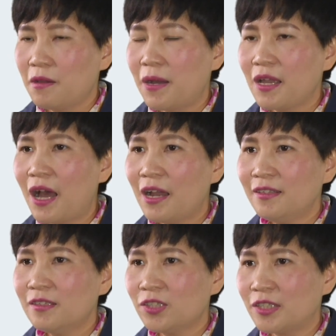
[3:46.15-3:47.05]
by
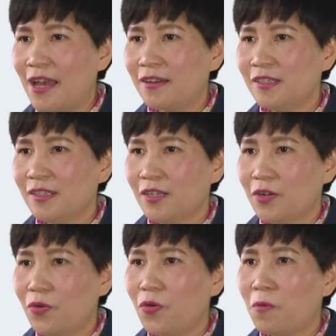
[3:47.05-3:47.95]
either seller
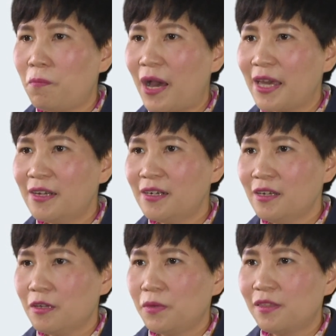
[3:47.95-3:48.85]
or
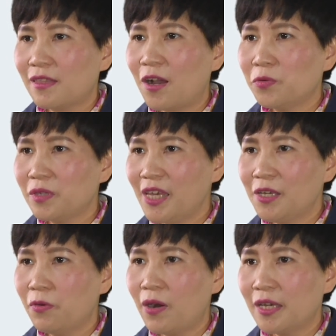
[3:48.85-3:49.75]
buyer without
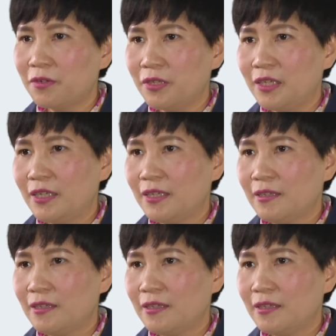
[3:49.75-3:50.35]
inquiry.